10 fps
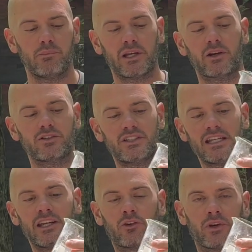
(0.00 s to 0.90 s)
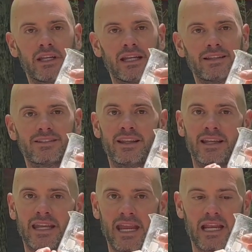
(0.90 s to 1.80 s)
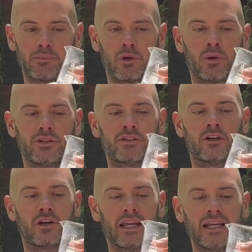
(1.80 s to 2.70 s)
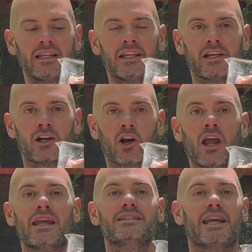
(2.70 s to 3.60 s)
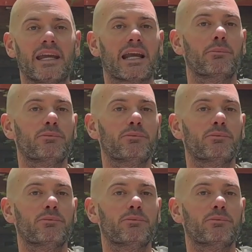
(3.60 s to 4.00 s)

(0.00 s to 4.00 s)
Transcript: because the ingredients and the cannabinoids that are in here take up